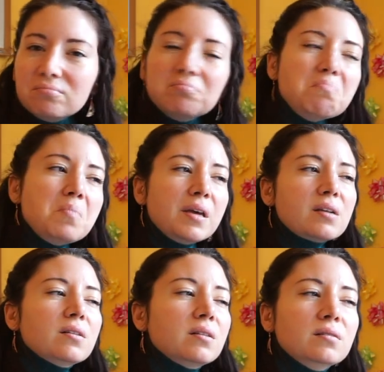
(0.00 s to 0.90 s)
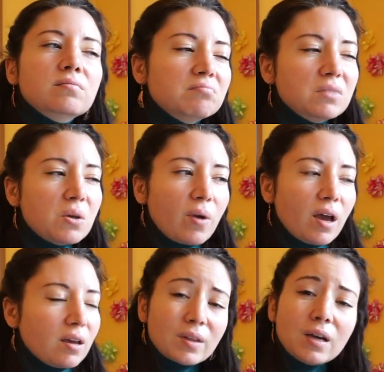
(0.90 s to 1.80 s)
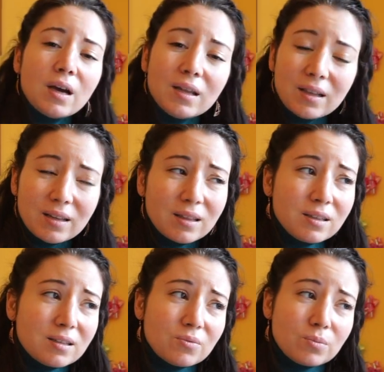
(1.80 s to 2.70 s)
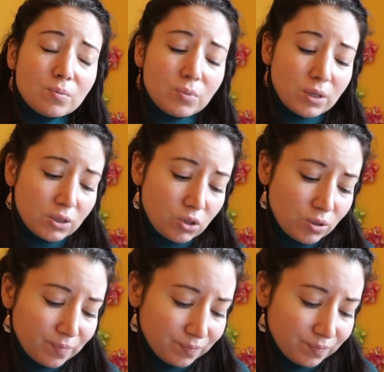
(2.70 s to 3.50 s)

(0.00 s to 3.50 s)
middle. It's okay. I like this bridge.